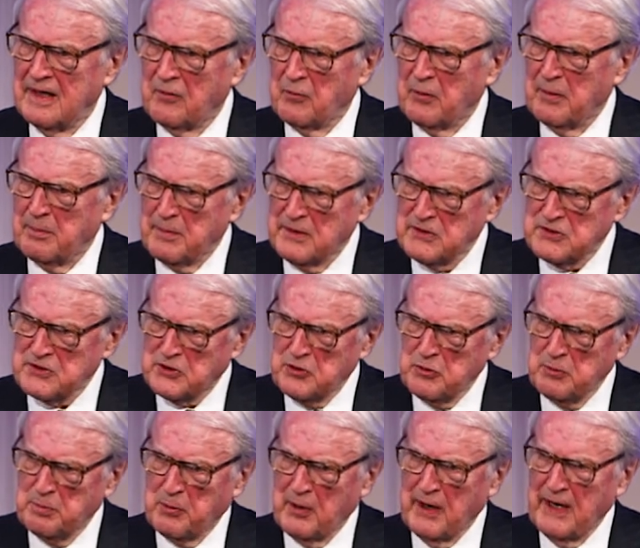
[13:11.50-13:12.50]
We missed
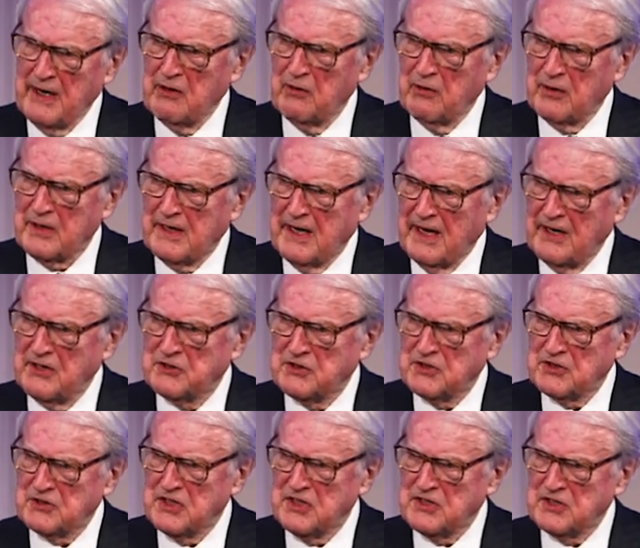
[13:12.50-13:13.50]
two prior
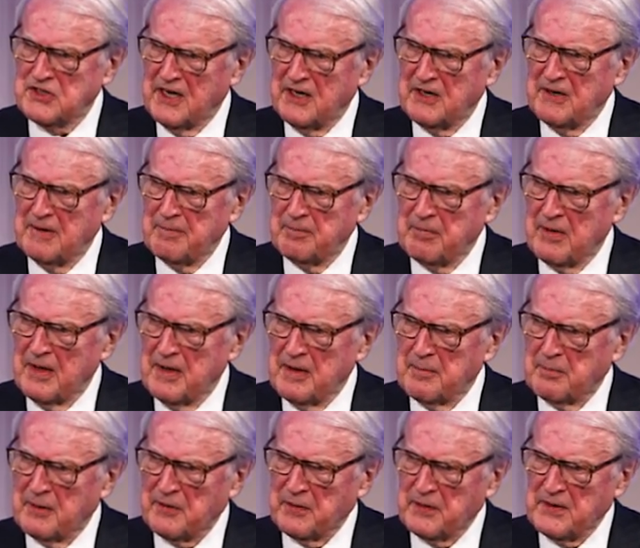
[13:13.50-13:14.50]
occasions, he said,
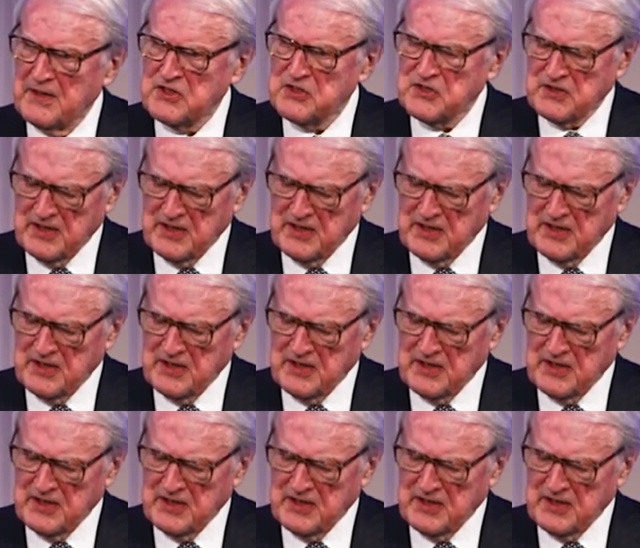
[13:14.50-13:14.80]
but this